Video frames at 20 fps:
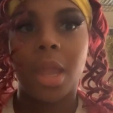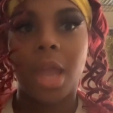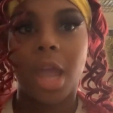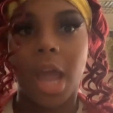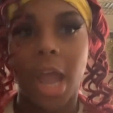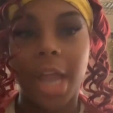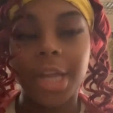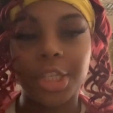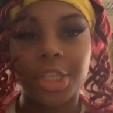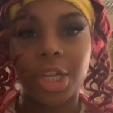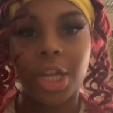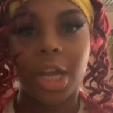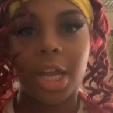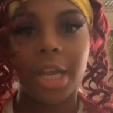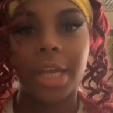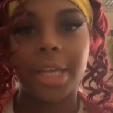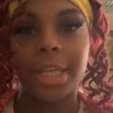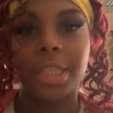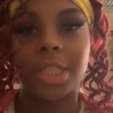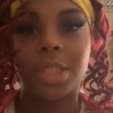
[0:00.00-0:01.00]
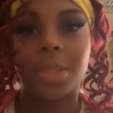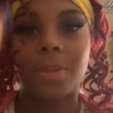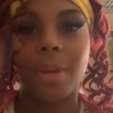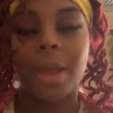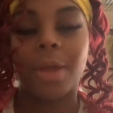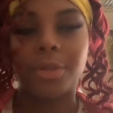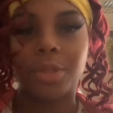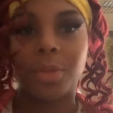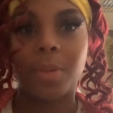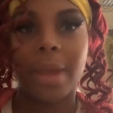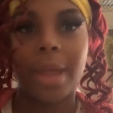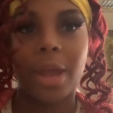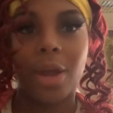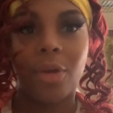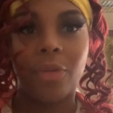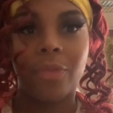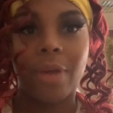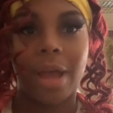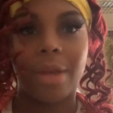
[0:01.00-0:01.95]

Alright y'all, it's 12 12.